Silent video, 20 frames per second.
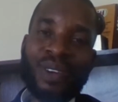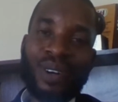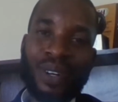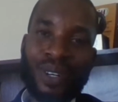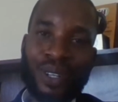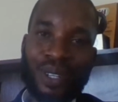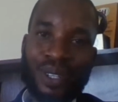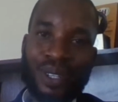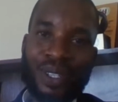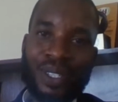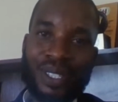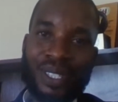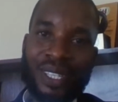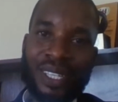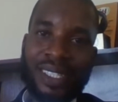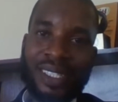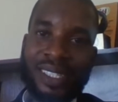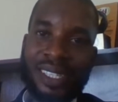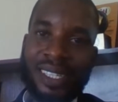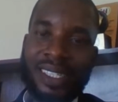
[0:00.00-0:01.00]
or use
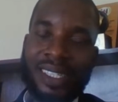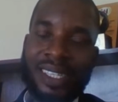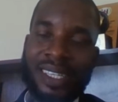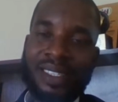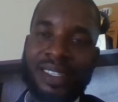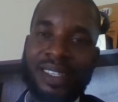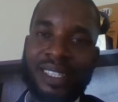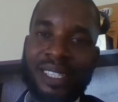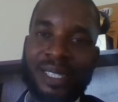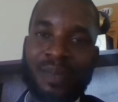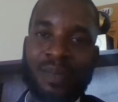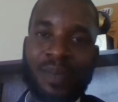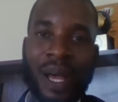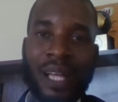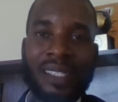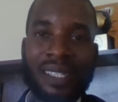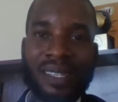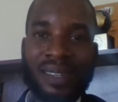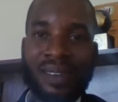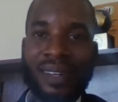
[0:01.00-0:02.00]
the details of this
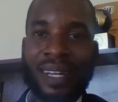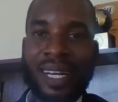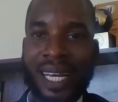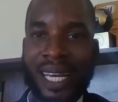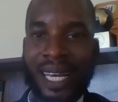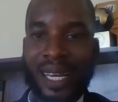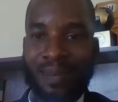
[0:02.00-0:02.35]
particular